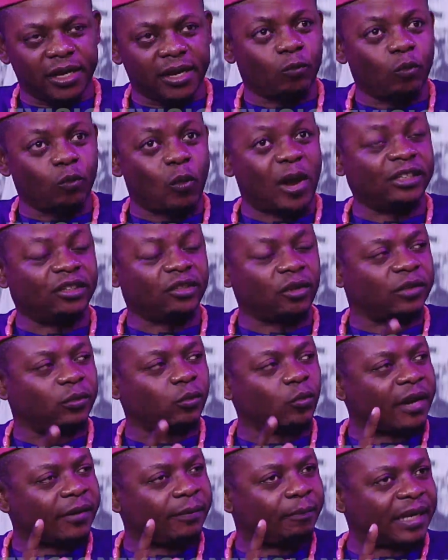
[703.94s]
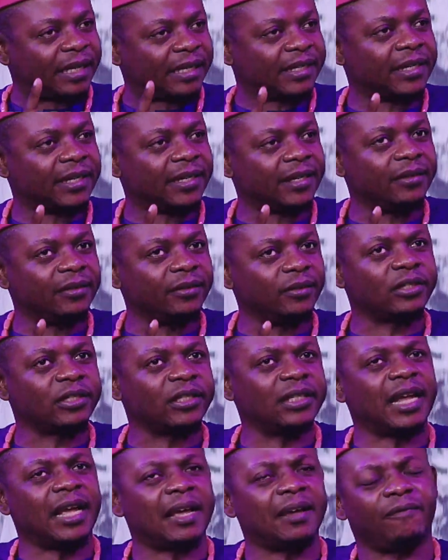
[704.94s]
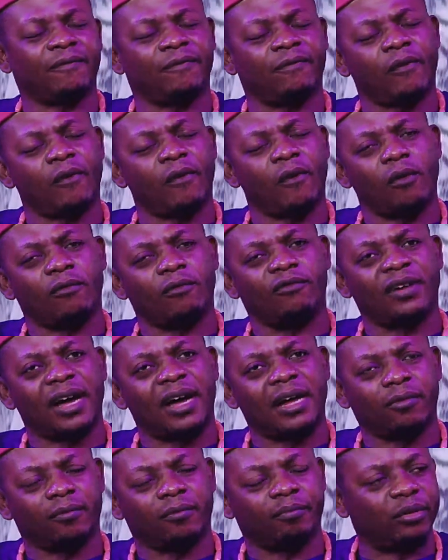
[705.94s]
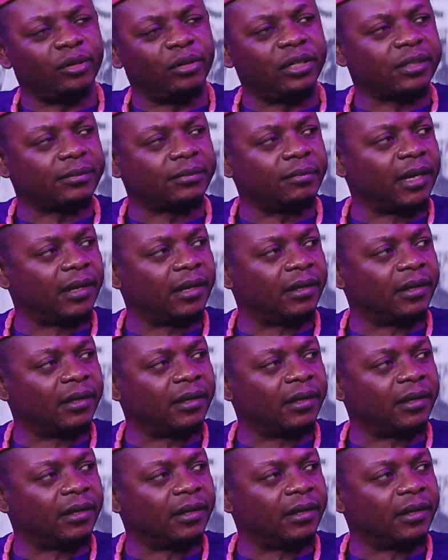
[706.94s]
eh, one just one person, you see like four van of policemen.